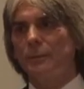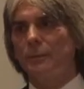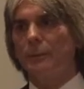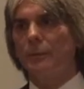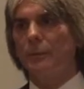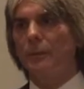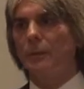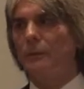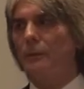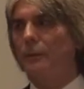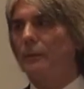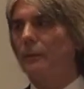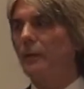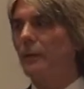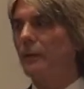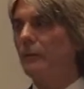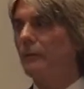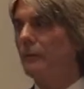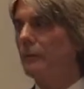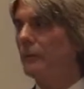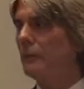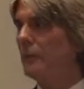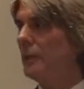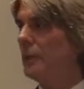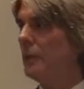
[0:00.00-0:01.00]
to another
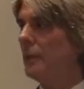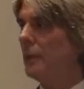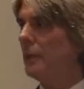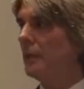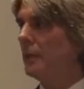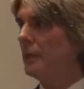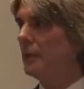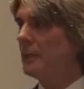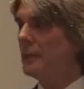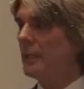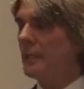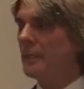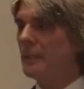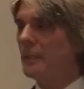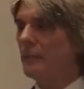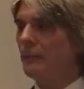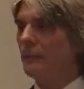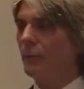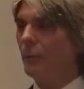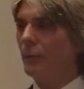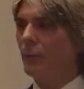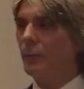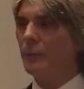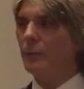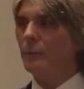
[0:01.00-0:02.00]
level,
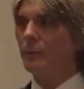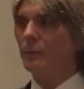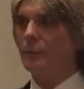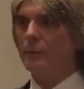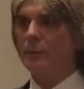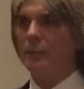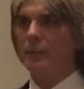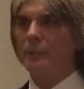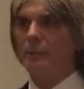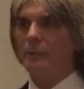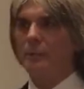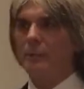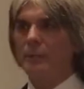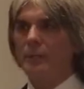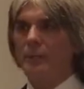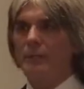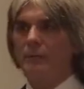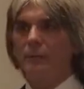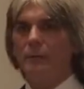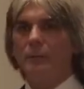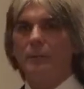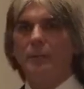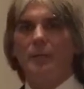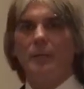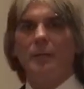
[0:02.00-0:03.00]
60-40 to another
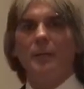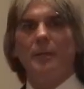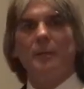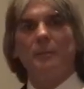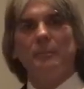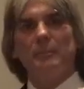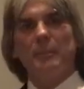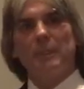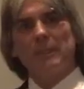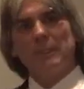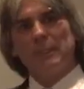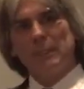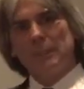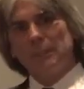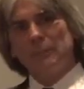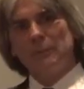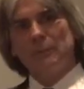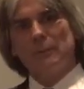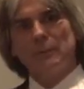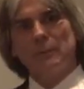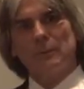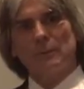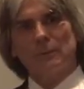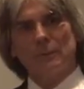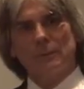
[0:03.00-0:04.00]
level. But
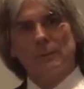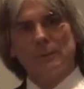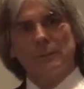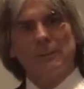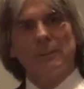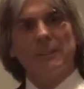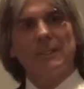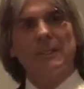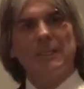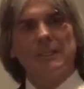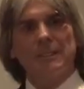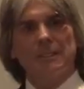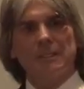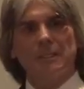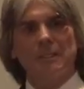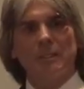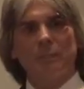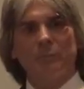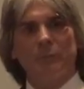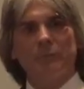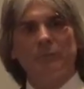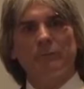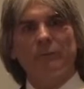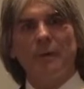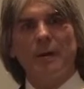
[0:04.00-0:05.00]
it
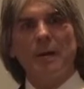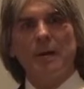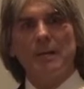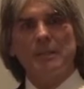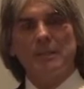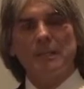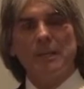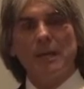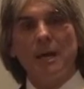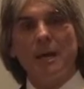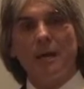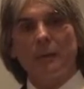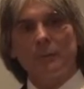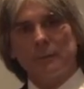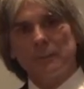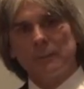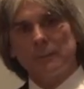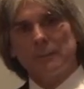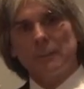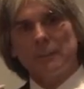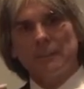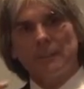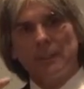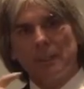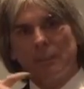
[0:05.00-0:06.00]
simplifies out
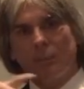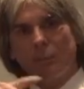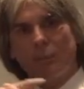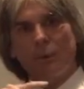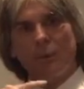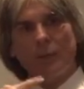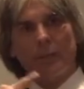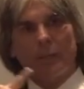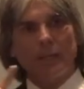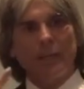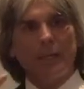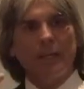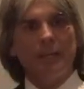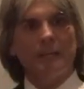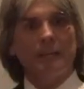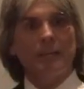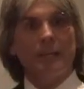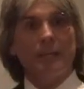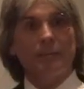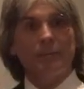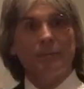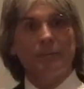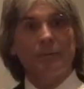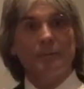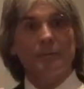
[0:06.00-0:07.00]
that they want to get
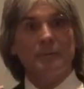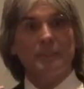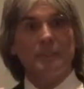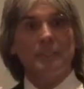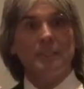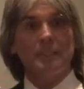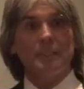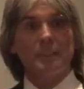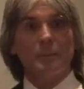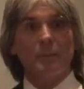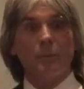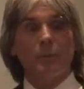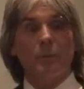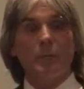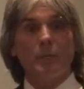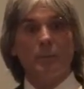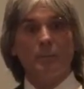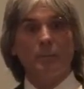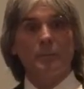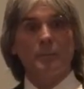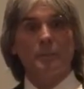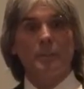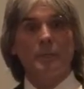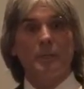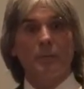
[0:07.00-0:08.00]
that 15 to
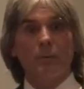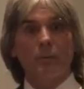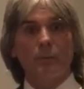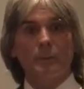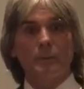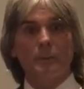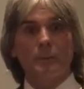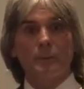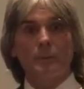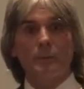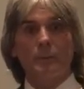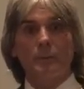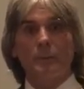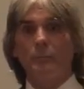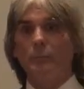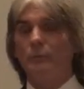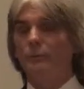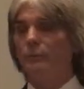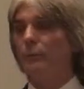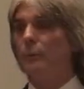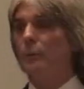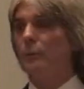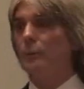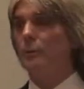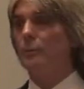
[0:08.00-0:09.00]
20% return
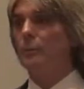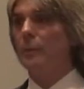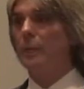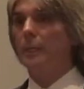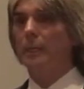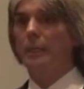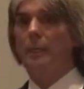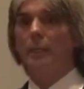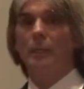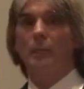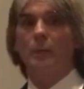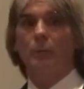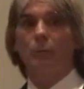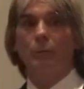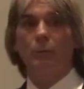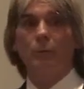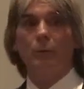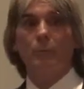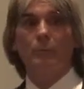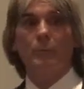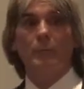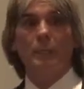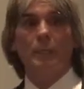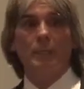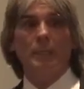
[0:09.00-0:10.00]
before you make any
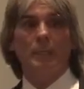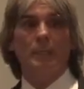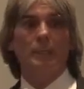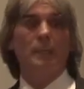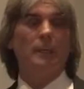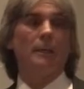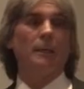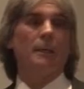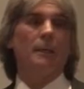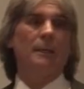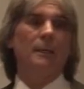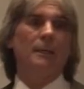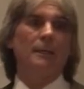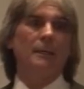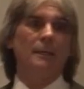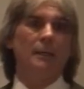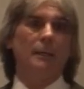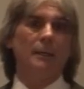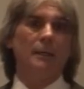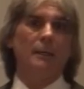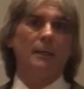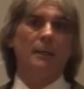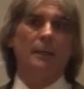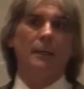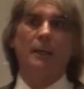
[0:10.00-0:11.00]
real money. And
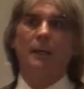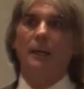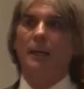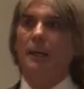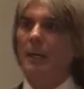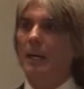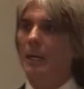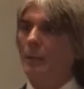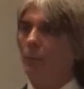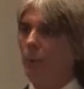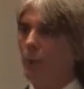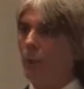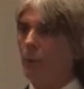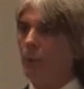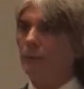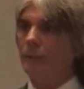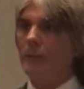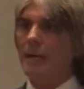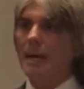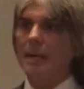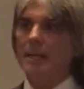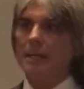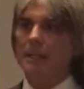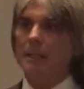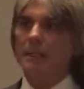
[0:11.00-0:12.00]
we heard
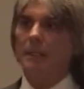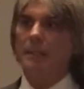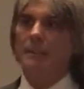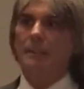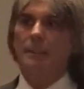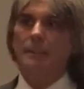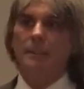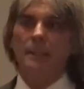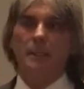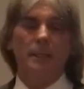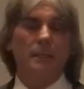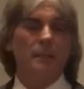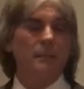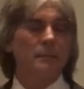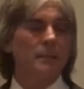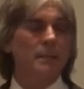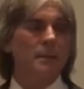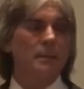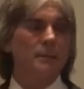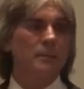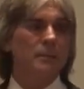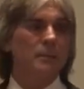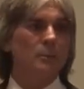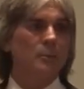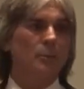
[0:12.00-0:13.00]
that again today,
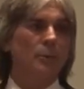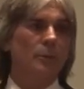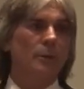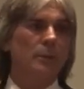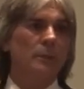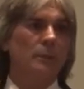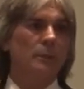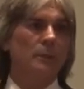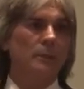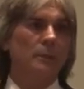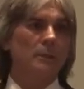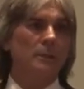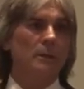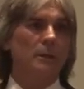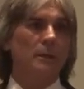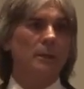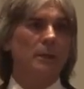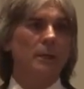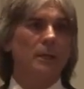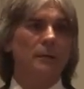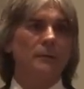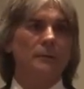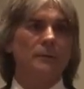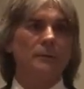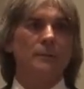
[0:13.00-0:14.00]
this morning in our
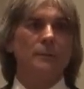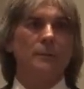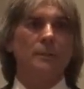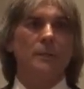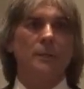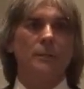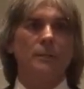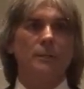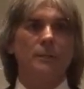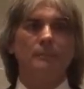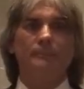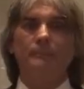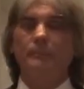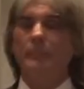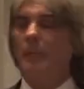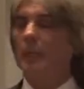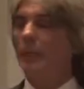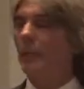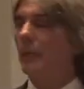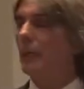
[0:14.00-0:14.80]
council session.